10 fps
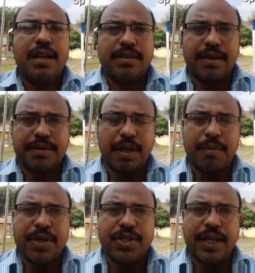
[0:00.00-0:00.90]

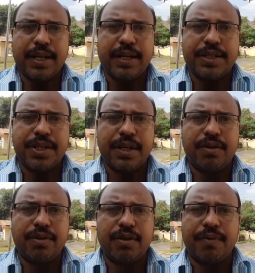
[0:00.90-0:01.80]
subscribe my channel and share
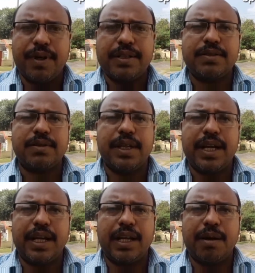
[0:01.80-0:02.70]
it with your friends so
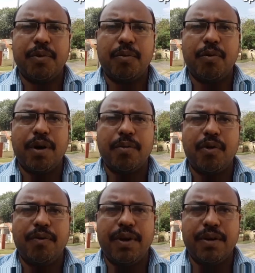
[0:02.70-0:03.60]
that I can upload more and
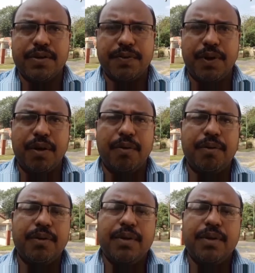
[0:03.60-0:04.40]
more videos for you